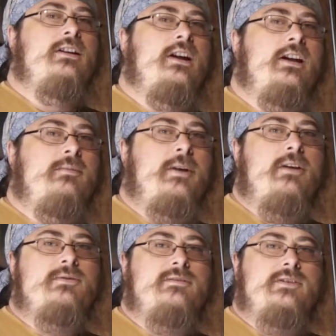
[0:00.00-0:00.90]
And the
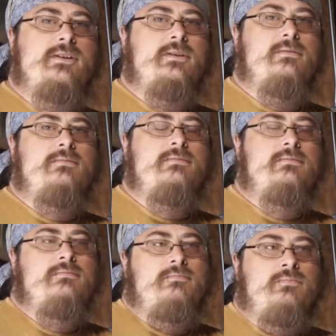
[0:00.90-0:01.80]
powers of 2,
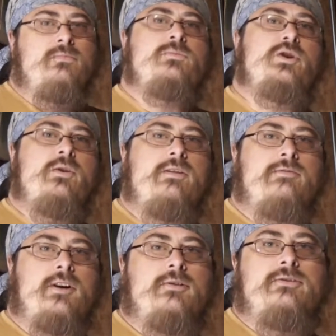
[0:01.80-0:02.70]
2 to the
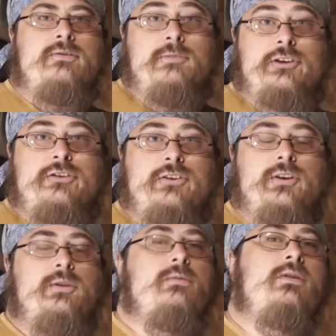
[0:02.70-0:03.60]
first, which is
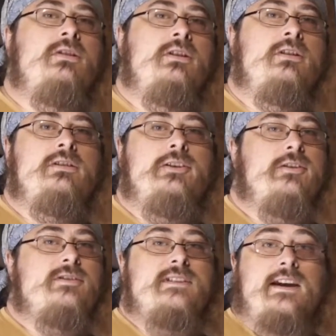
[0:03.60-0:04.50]
2, 2 to
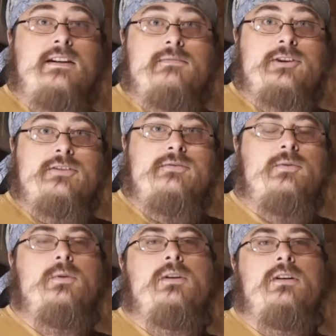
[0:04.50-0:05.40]
the second, which is
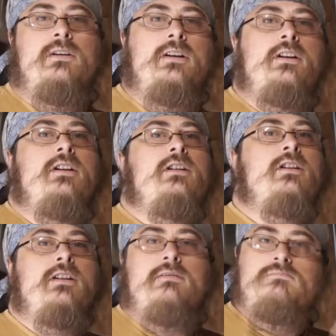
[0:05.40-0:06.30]
4,
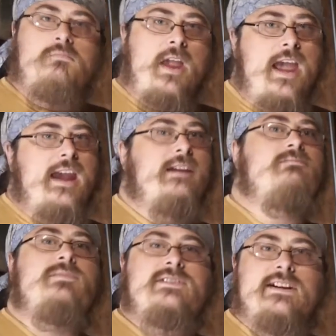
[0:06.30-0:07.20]
8,
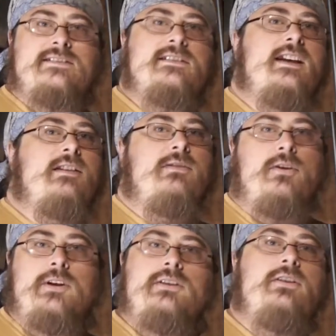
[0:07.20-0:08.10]
16,
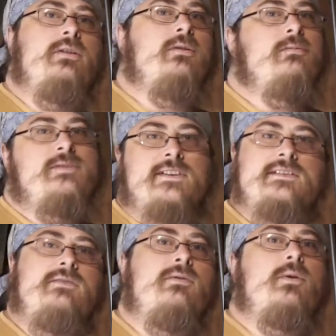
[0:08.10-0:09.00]
32,
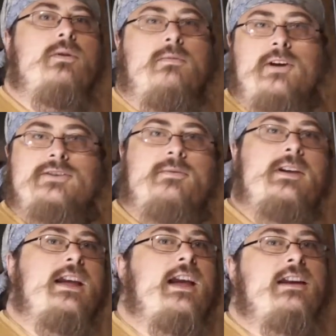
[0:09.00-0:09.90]
64,
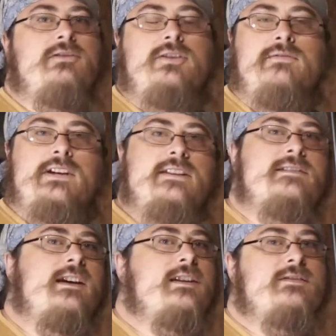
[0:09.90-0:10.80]
128,
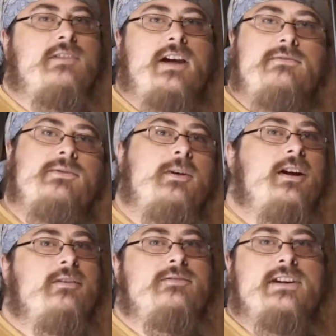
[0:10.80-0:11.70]
256, 512,
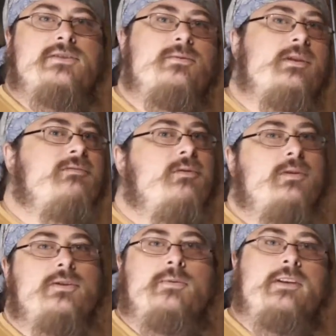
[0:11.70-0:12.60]

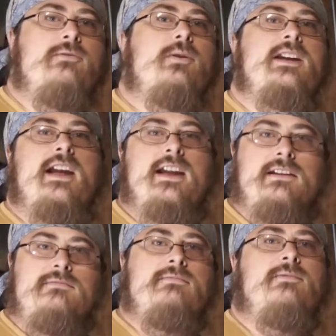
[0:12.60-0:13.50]
1024,
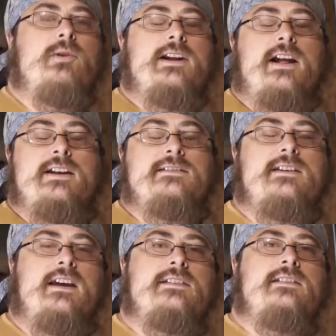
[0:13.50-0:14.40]
2048,
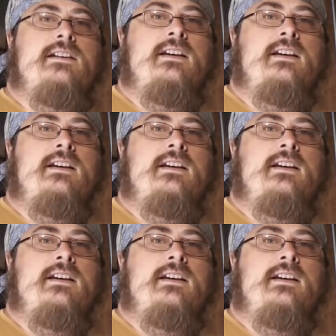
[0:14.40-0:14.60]
4096.